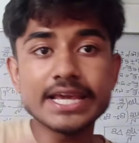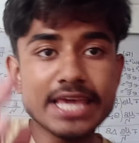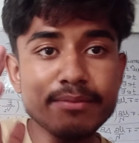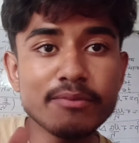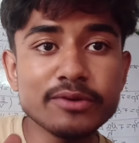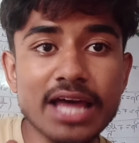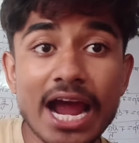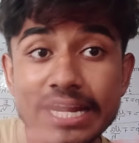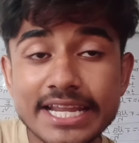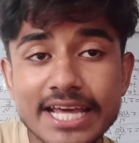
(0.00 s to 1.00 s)
I came up with the
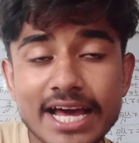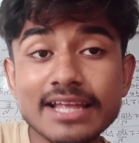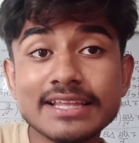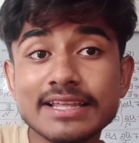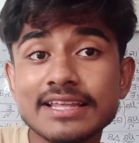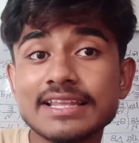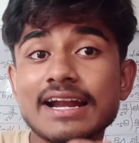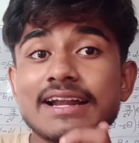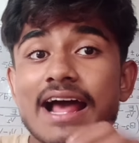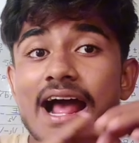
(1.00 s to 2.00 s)
idea
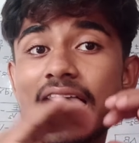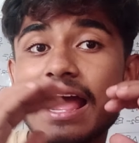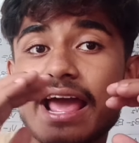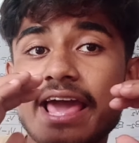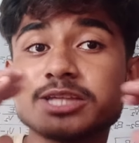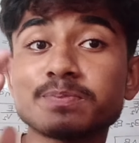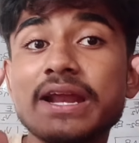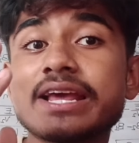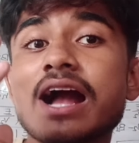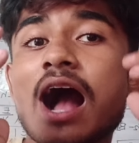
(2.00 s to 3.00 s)
that
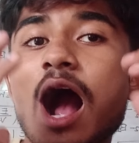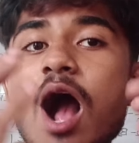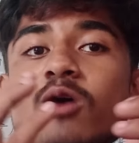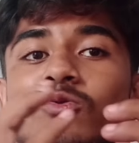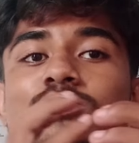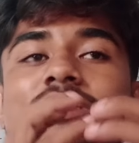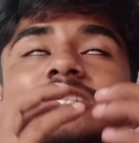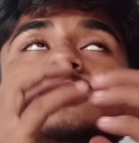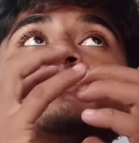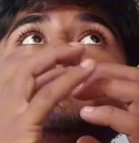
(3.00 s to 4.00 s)
explaining how
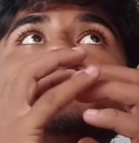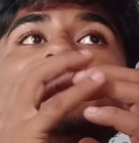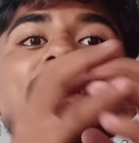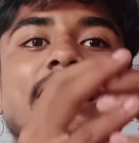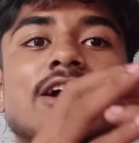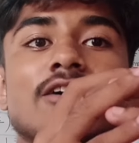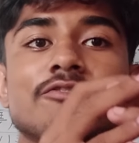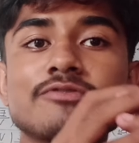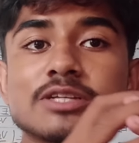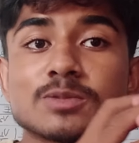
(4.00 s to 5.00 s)
this splitting
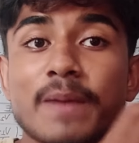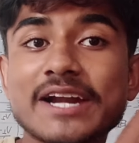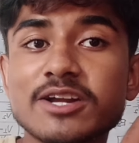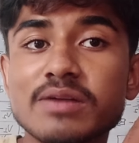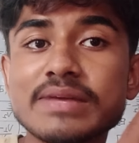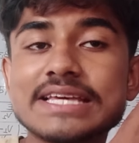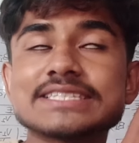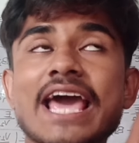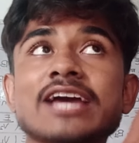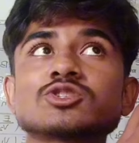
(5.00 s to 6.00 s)
of spectrum
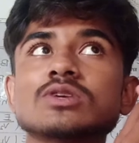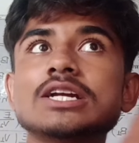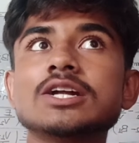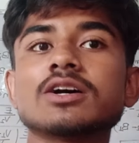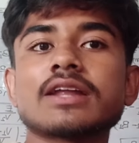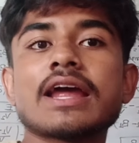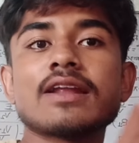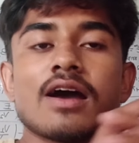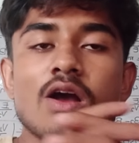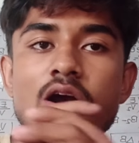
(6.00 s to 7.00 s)
is actually done, and